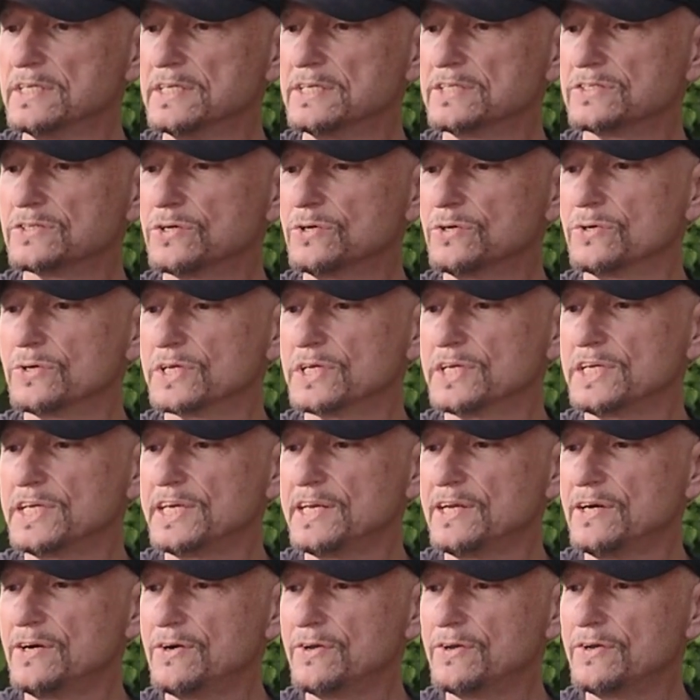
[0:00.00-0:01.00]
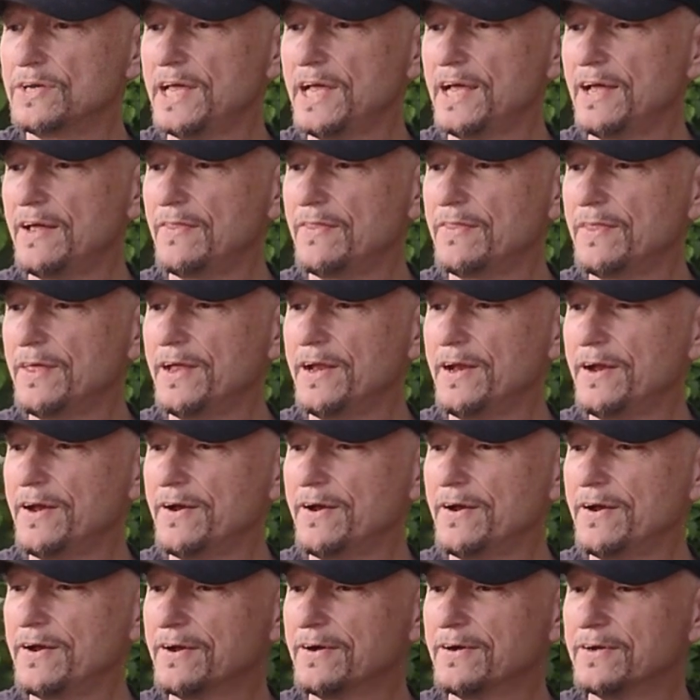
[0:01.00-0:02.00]
is going to get on down
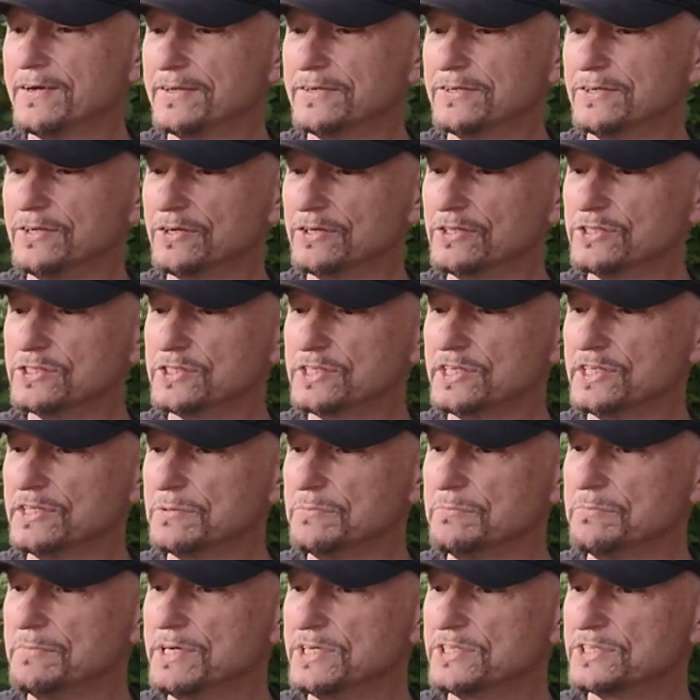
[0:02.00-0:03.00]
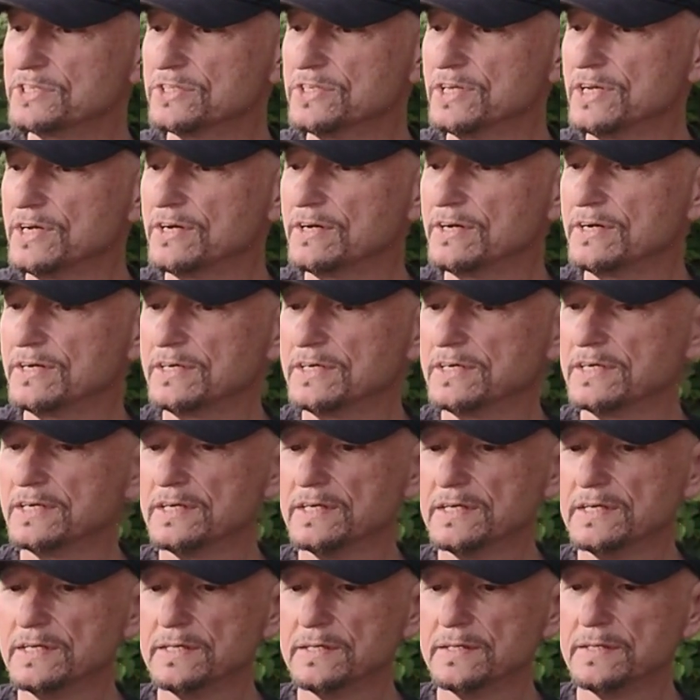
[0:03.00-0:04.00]
there. You can see the mist there.
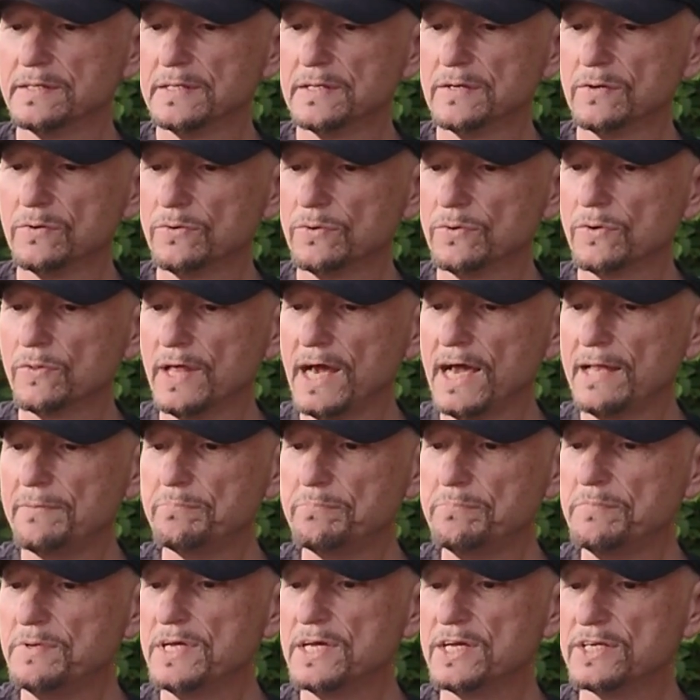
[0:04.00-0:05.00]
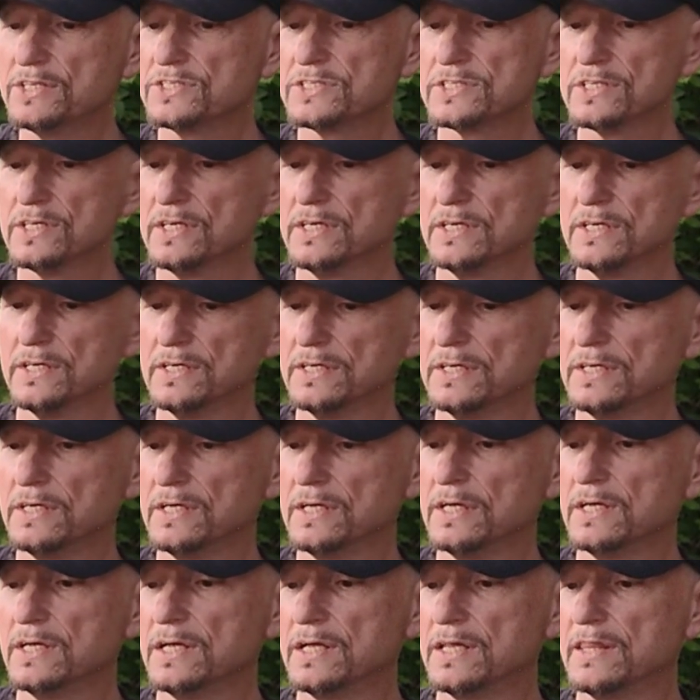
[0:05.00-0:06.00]
Well, that mist,
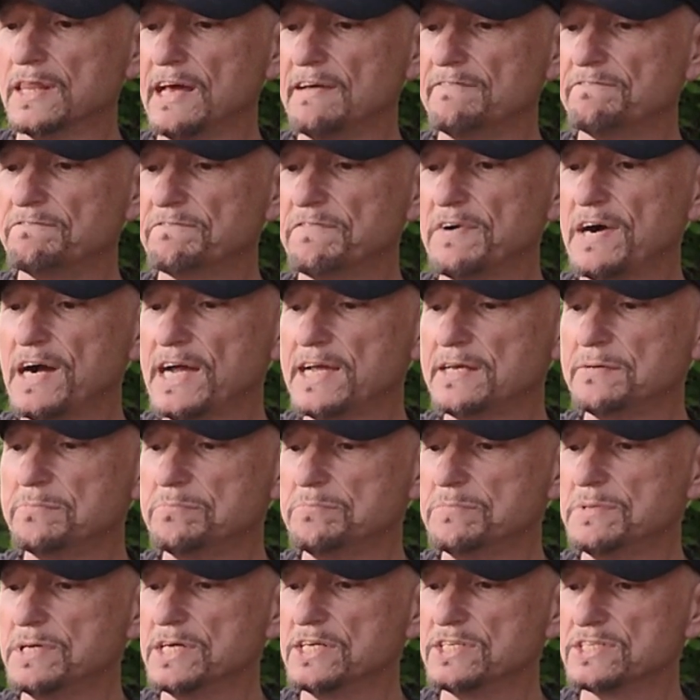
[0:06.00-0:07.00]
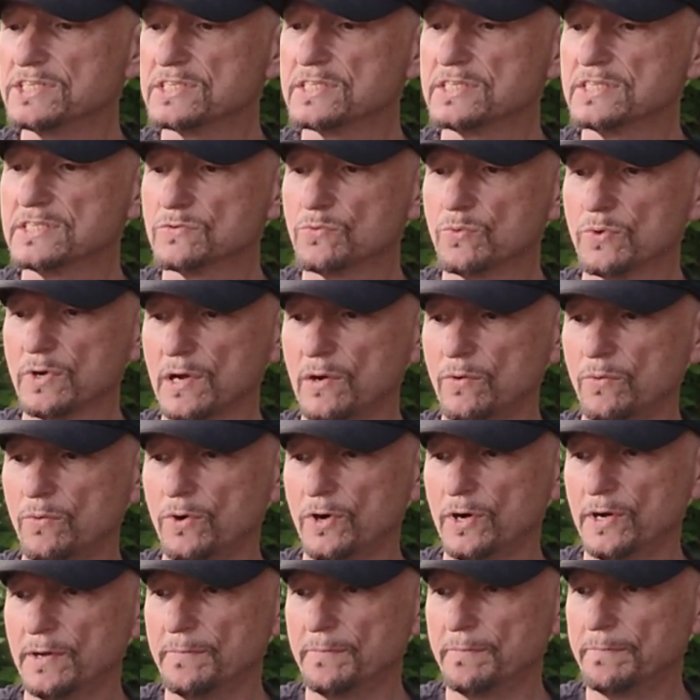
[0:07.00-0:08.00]
that fine mist, is what I
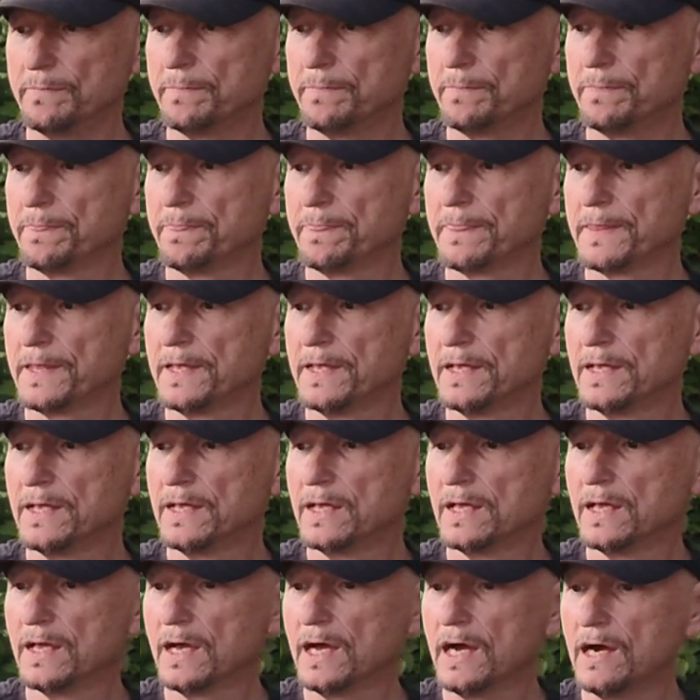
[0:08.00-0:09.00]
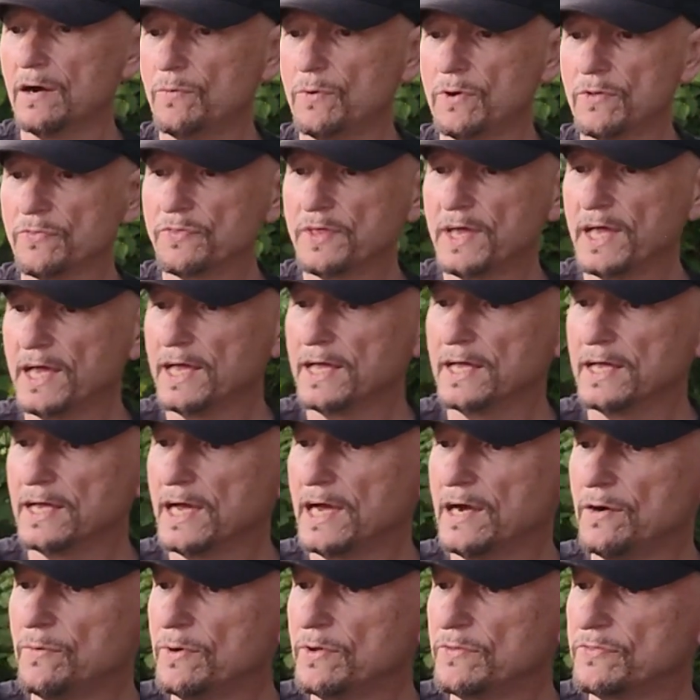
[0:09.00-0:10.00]
want. I want that
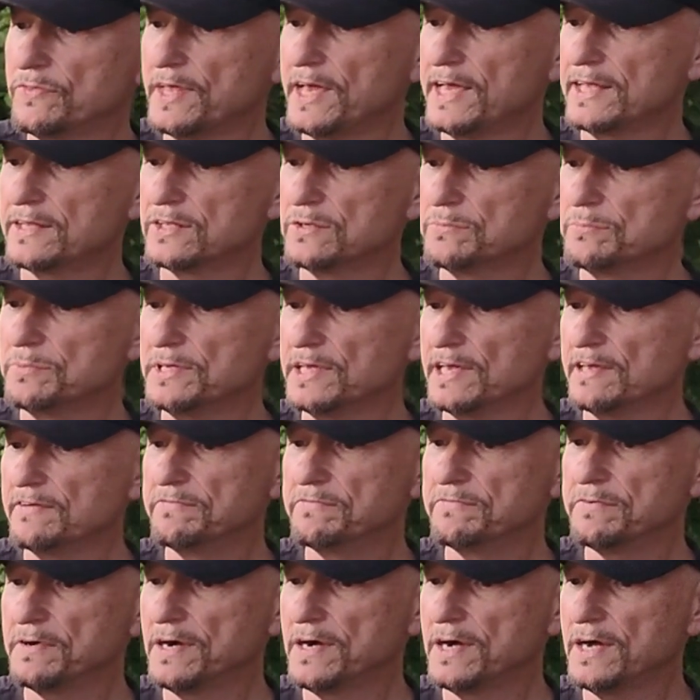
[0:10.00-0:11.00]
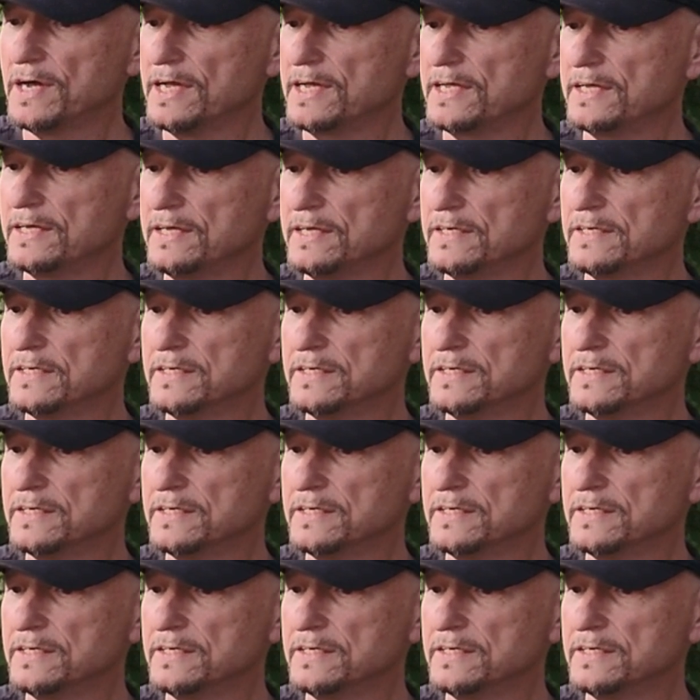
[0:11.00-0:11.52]
to be a fine